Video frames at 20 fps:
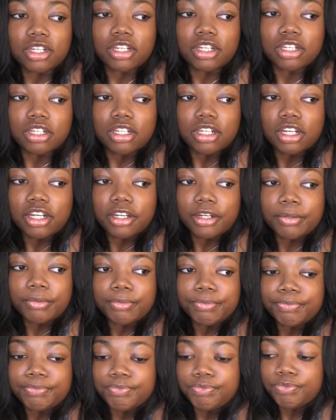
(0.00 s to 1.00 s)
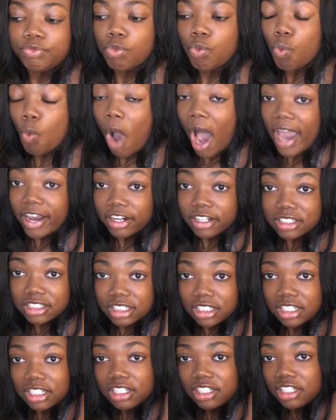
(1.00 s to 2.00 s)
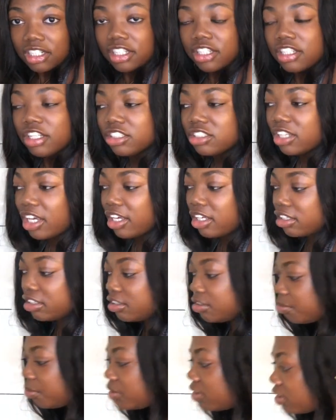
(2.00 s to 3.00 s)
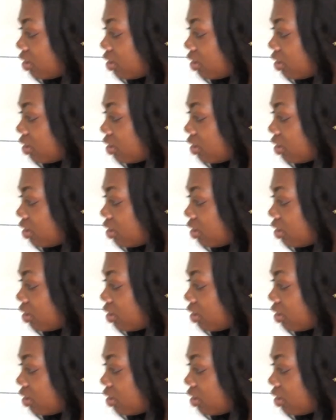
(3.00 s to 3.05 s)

The wires in it, there's like, let me